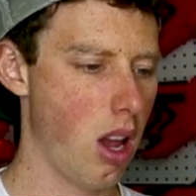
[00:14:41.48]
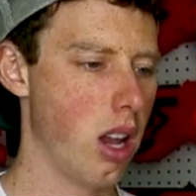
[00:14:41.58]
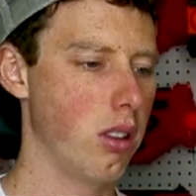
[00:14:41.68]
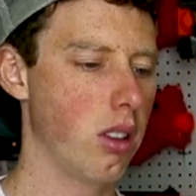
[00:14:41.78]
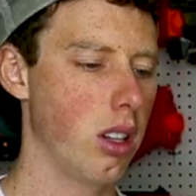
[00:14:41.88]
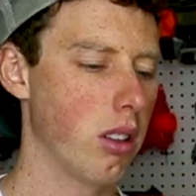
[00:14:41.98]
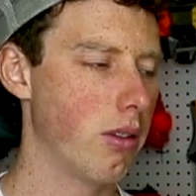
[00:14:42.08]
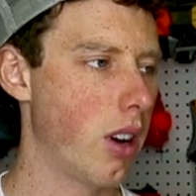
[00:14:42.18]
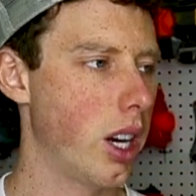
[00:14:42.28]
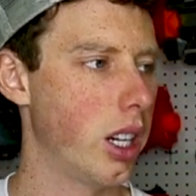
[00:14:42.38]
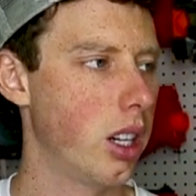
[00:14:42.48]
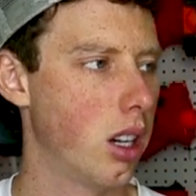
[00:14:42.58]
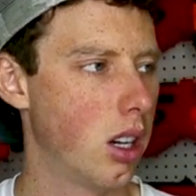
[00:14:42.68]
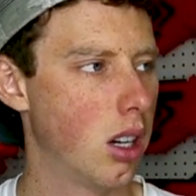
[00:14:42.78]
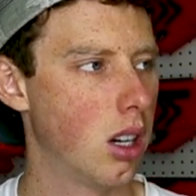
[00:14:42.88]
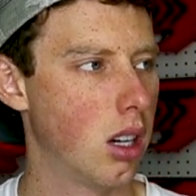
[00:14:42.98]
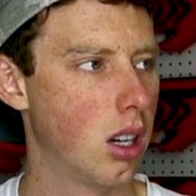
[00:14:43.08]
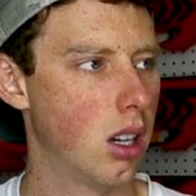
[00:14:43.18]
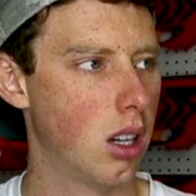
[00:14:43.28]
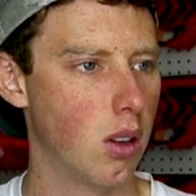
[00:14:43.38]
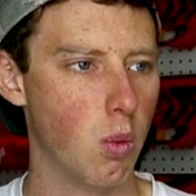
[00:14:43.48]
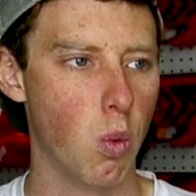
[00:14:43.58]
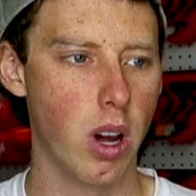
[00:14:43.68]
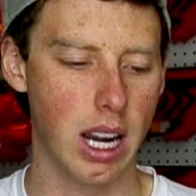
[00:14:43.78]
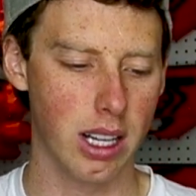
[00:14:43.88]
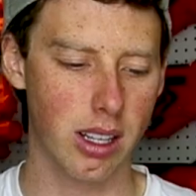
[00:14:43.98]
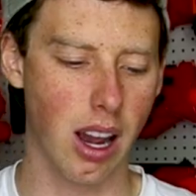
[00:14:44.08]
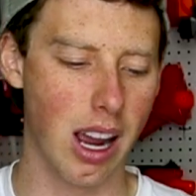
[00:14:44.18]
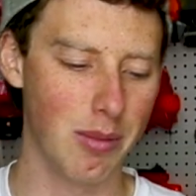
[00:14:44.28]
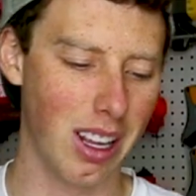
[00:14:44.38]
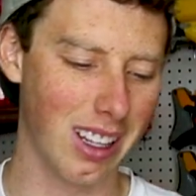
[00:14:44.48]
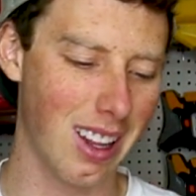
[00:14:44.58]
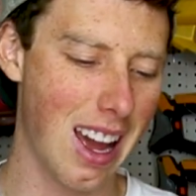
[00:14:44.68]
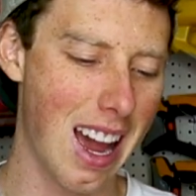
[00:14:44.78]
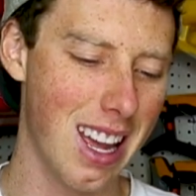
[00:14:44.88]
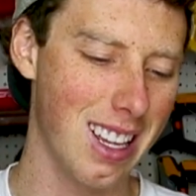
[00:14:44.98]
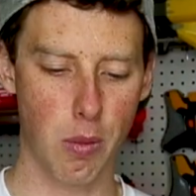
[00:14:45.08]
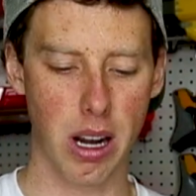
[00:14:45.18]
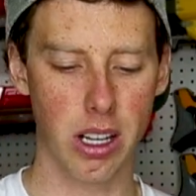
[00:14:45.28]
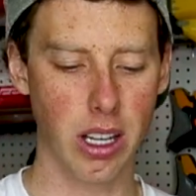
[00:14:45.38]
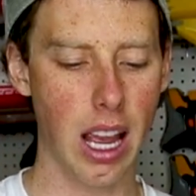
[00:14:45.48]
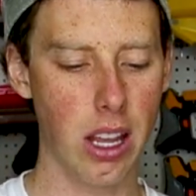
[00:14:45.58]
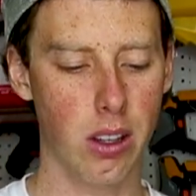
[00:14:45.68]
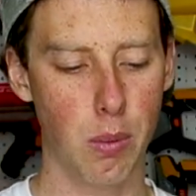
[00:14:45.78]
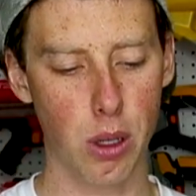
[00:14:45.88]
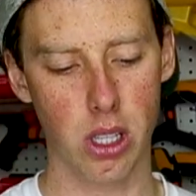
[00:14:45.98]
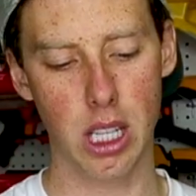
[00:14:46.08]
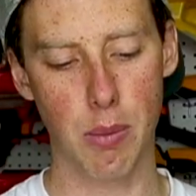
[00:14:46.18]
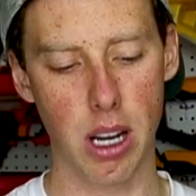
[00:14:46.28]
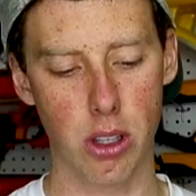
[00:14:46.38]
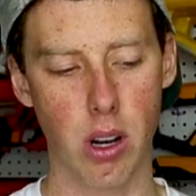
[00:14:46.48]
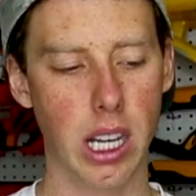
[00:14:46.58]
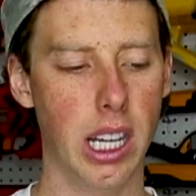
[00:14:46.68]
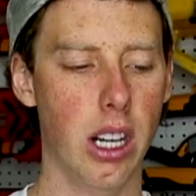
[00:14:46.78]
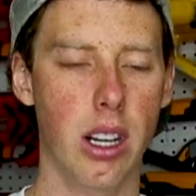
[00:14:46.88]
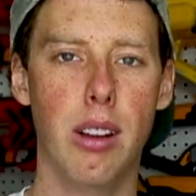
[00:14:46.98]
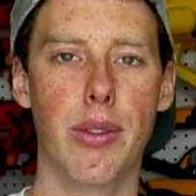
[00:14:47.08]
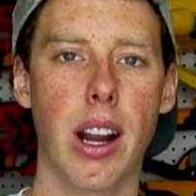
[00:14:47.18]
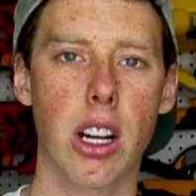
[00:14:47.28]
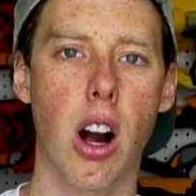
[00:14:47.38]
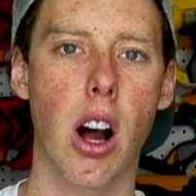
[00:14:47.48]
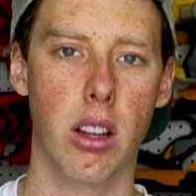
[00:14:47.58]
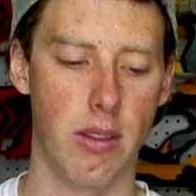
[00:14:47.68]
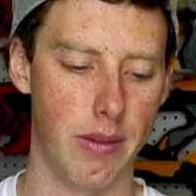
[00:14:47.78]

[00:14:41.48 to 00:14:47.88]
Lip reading: then you can either fire one at a time like that, or better yet, you can push these buttons right here and it'll fire all of